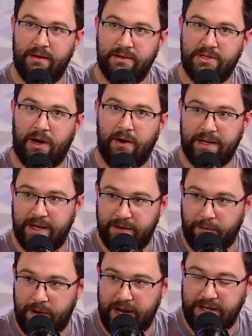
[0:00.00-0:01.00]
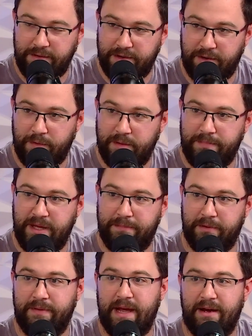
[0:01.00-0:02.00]
talking in a way you don't want
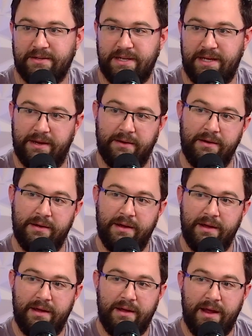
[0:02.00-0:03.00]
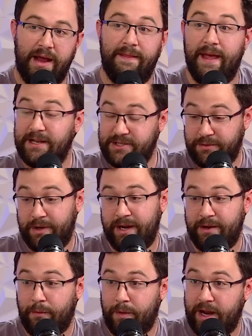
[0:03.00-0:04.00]
people in the house to hear, and then do it in
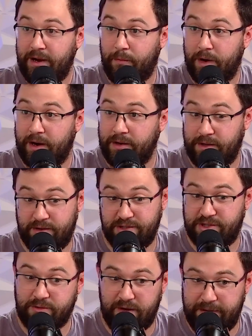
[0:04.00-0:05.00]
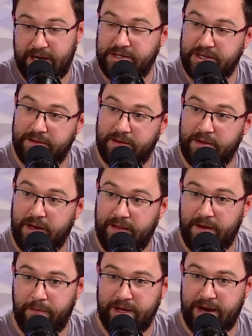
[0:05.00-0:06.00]
a way where you're just screaming at each other. And
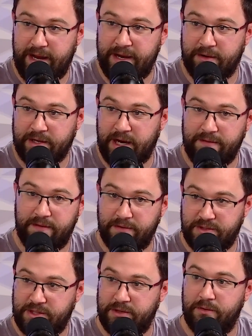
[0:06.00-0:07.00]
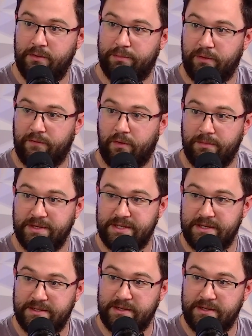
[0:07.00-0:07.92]
then we kind of intercut those 2 performances.